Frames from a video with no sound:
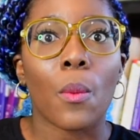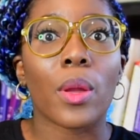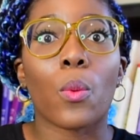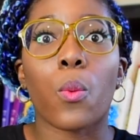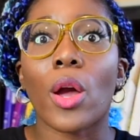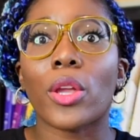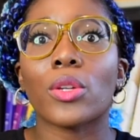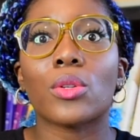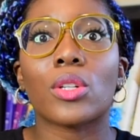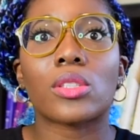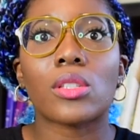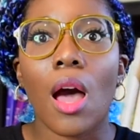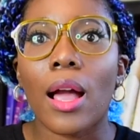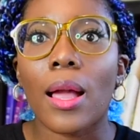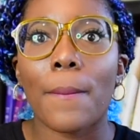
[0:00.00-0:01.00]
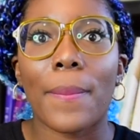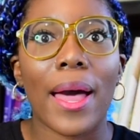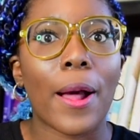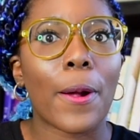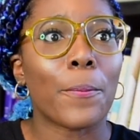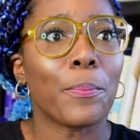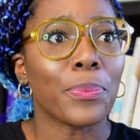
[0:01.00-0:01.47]
We want you to talk
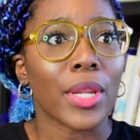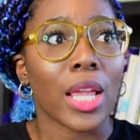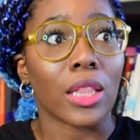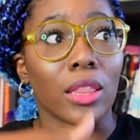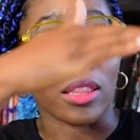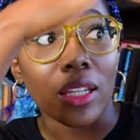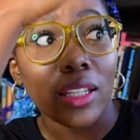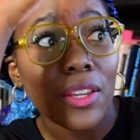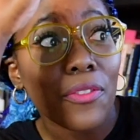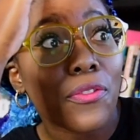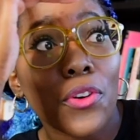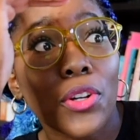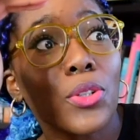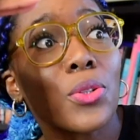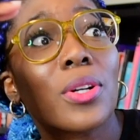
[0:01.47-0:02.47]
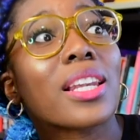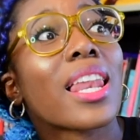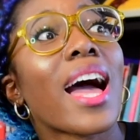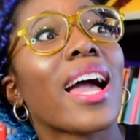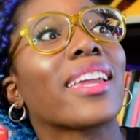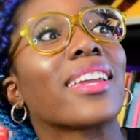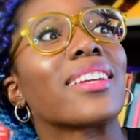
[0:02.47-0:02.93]
about looking for new
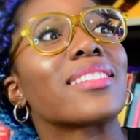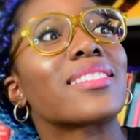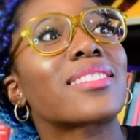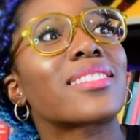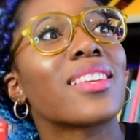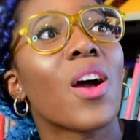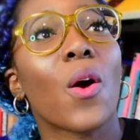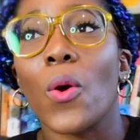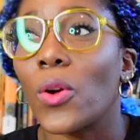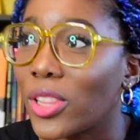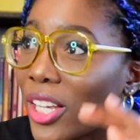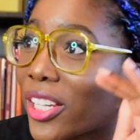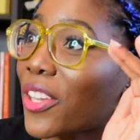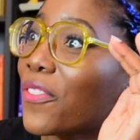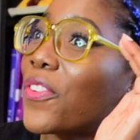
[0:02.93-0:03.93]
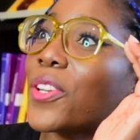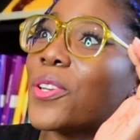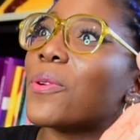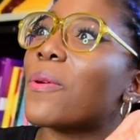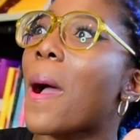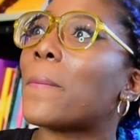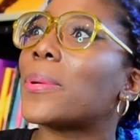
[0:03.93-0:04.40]
clients or looking for
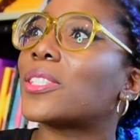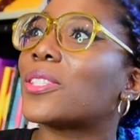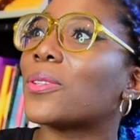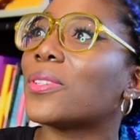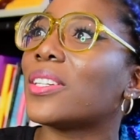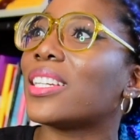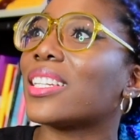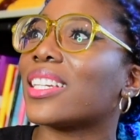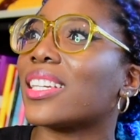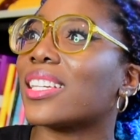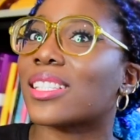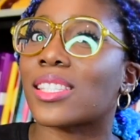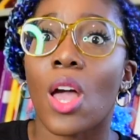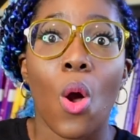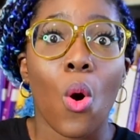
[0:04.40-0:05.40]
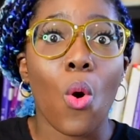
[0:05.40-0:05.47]
new opportunities